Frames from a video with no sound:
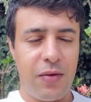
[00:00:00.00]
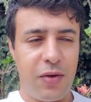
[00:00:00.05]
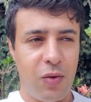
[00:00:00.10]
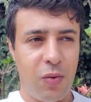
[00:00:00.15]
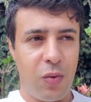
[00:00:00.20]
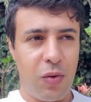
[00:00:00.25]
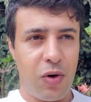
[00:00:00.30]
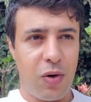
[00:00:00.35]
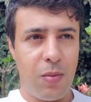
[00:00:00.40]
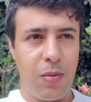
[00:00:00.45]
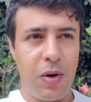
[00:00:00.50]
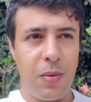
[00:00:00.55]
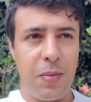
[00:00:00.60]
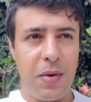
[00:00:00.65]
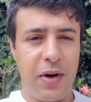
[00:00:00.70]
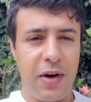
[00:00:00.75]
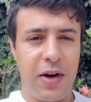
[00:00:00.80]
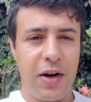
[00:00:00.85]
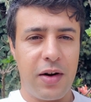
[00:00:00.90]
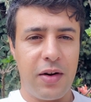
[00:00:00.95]
to warm up
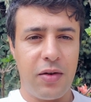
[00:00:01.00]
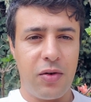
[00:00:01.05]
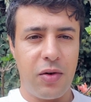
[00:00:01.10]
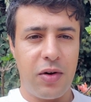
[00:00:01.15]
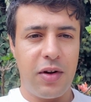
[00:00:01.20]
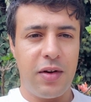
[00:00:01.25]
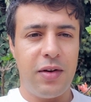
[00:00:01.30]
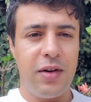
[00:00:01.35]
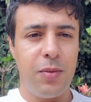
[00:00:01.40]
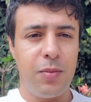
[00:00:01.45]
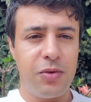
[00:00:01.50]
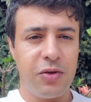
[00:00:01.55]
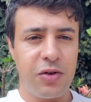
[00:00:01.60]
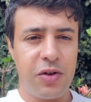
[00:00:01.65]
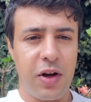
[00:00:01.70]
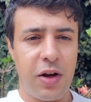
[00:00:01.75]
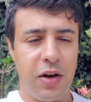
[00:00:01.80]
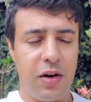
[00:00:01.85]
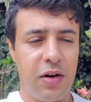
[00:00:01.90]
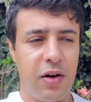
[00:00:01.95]
and get into the deep
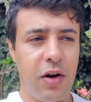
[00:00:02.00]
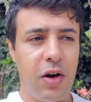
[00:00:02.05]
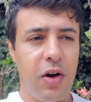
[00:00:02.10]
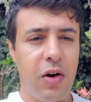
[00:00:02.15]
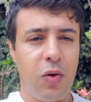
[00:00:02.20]
state.